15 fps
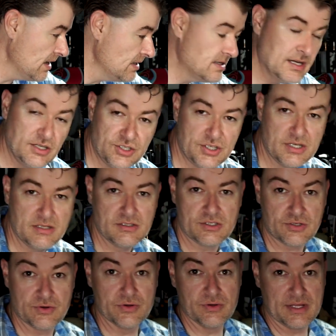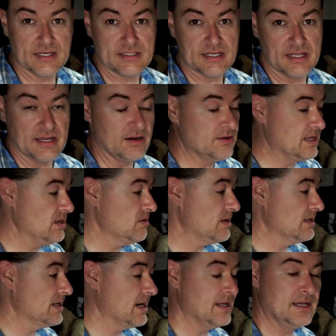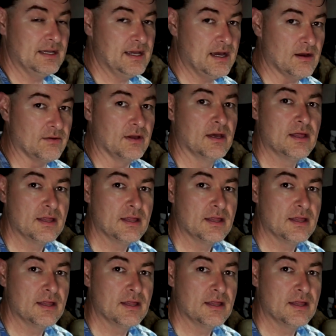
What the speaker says: tension screw that's in there that you can tighten it down.